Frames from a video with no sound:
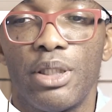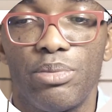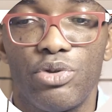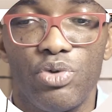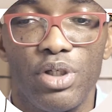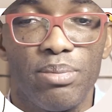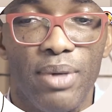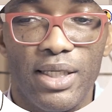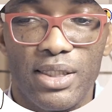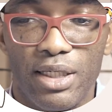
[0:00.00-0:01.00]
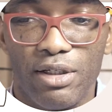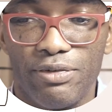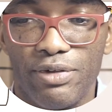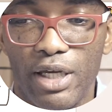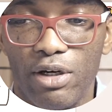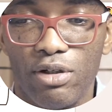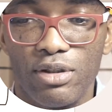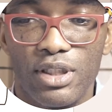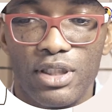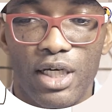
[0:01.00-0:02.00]
between myself and all
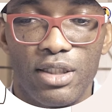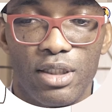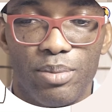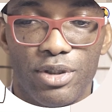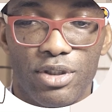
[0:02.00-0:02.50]
these customers.